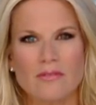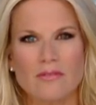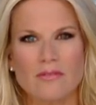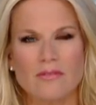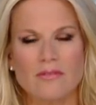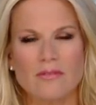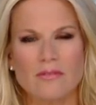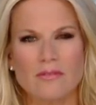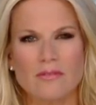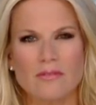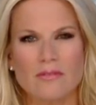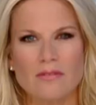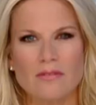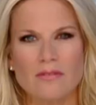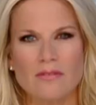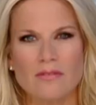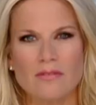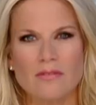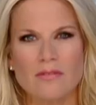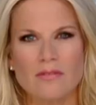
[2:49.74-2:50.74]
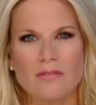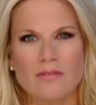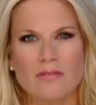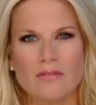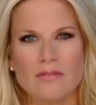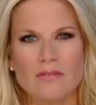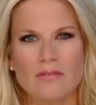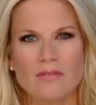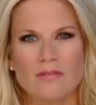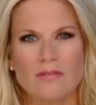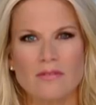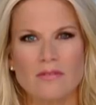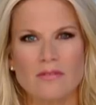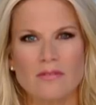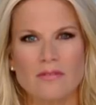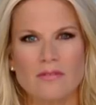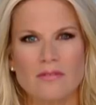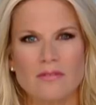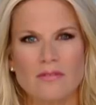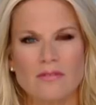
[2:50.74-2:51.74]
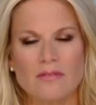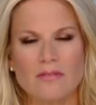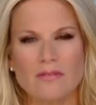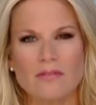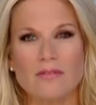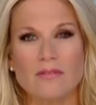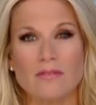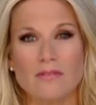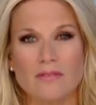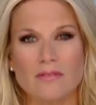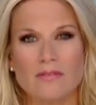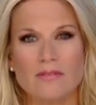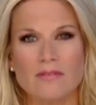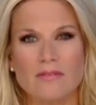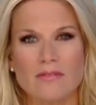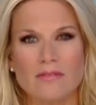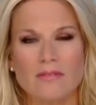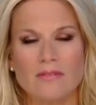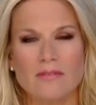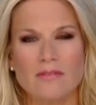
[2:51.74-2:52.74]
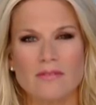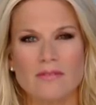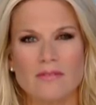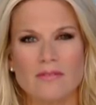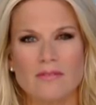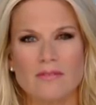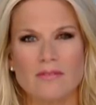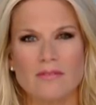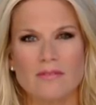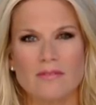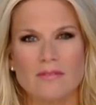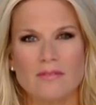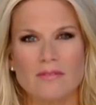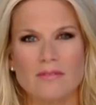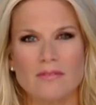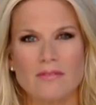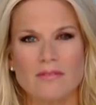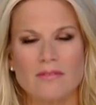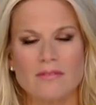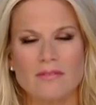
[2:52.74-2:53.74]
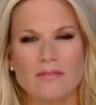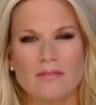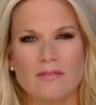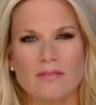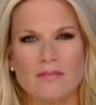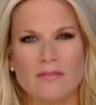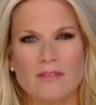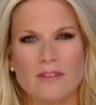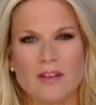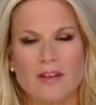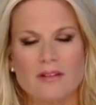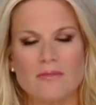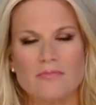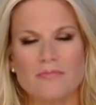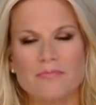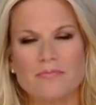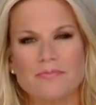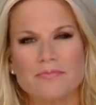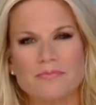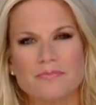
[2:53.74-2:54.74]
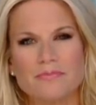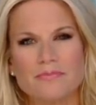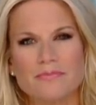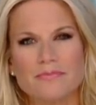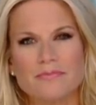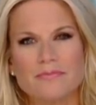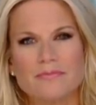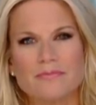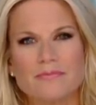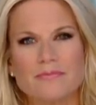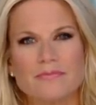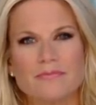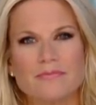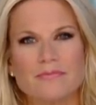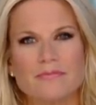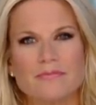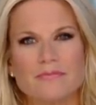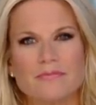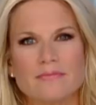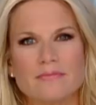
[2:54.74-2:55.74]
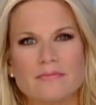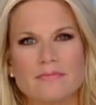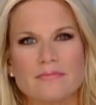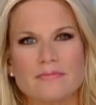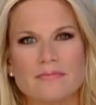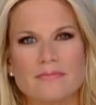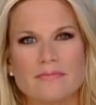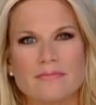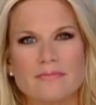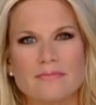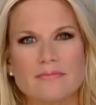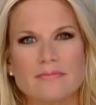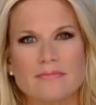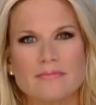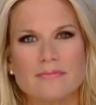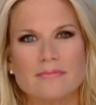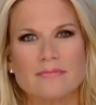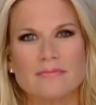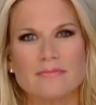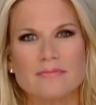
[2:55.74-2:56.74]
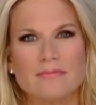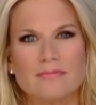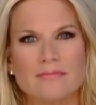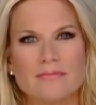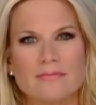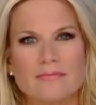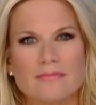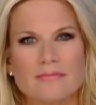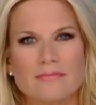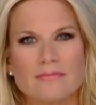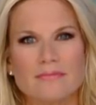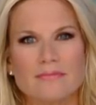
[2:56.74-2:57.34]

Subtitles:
[no speech]